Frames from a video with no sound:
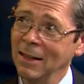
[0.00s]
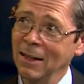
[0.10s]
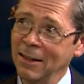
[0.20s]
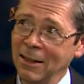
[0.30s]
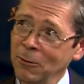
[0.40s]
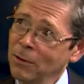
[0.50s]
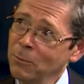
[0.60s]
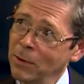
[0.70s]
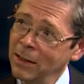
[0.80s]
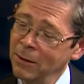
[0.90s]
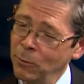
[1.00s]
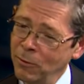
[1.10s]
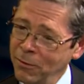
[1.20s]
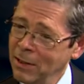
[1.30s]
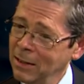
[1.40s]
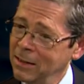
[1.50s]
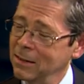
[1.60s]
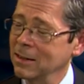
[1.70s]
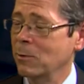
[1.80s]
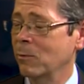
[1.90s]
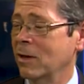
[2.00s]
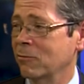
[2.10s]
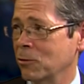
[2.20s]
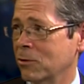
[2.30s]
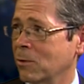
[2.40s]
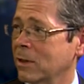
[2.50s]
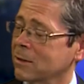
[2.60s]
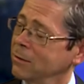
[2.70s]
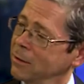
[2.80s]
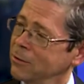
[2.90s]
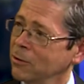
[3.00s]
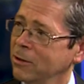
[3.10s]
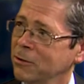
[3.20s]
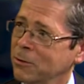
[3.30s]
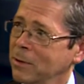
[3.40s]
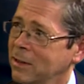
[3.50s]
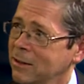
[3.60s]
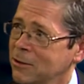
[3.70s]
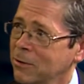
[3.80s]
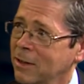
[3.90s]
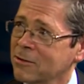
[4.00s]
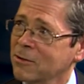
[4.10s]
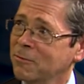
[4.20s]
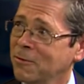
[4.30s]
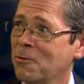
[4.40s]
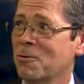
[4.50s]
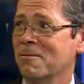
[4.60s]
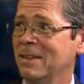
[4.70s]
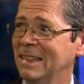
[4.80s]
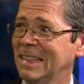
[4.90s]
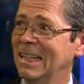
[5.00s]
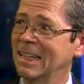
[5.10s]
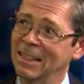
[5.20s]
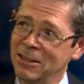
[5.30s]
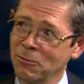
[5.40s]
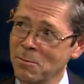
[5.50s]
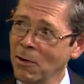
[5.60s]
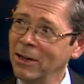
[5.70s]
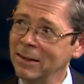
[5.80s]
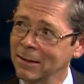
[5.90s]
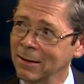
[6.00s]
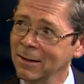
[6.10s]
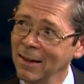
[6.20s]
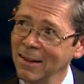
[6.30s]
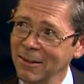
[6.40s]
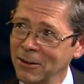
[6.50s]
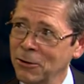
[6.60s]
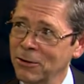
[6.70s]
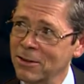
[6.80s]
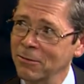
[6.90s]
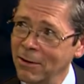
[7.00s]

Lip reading: The only way we feel it is when we have earthquakes like the Dudley earthquake in 2004. And that's a reminder that the Earth's a very